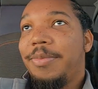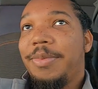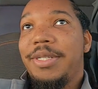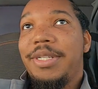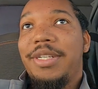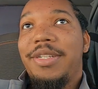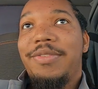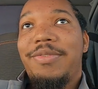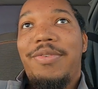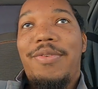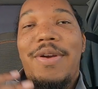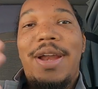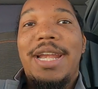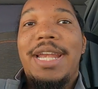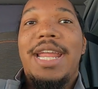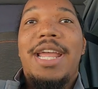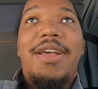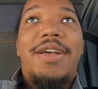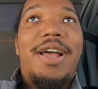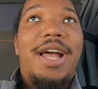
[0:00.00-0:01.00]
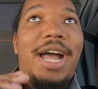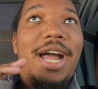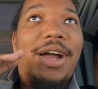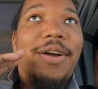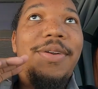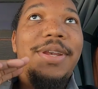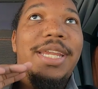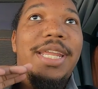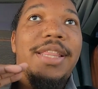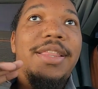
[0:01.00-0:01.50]
But for right now, I
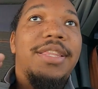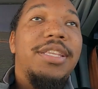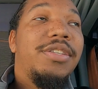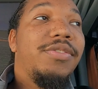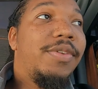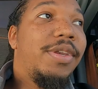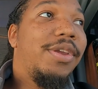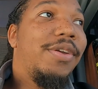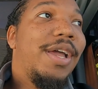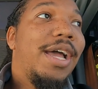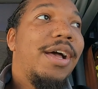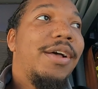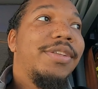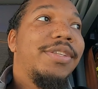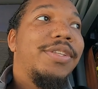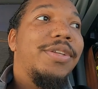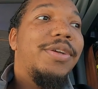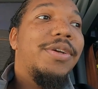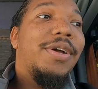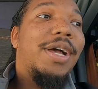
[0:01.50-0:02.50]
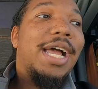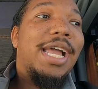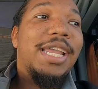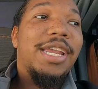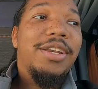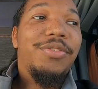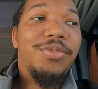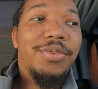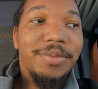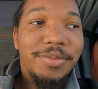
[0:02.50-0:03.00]
want to get this video out so I
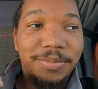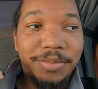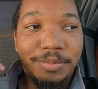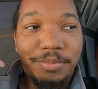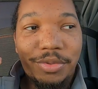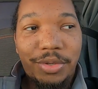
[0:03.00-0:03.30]
can